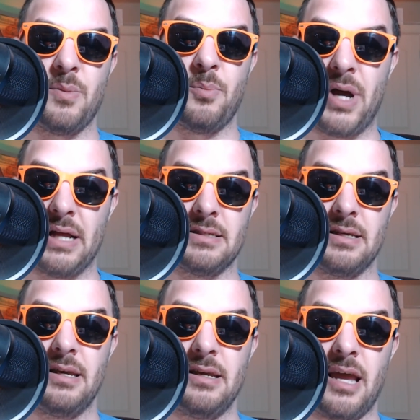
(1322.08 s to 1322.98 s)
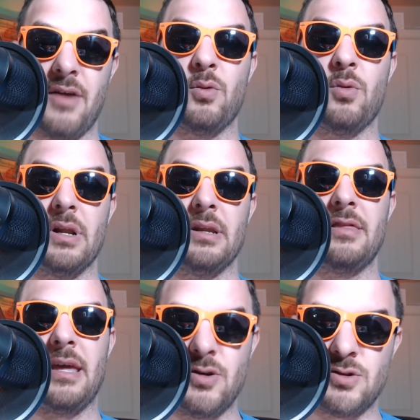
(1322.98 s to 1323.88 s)
But everyone,
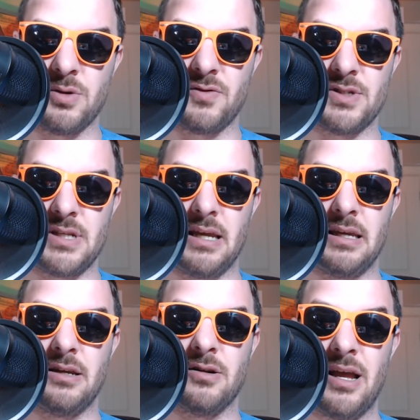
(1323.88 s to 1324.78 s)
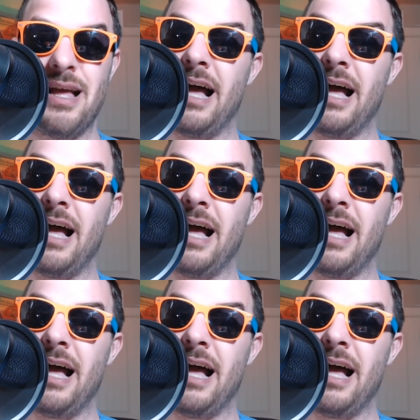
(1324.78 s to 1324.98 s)
thank you so much for staying here.